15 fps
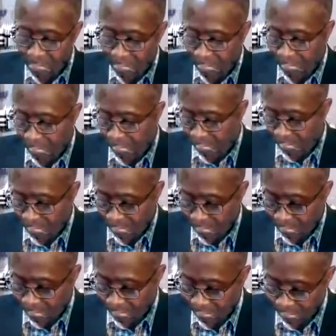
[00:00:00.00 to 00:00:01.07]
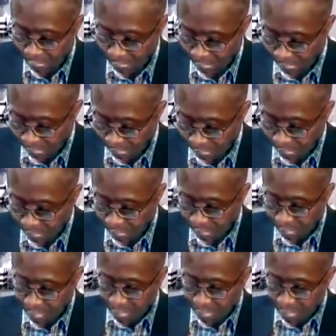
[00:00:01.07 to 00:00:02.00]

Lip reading: that he stick to that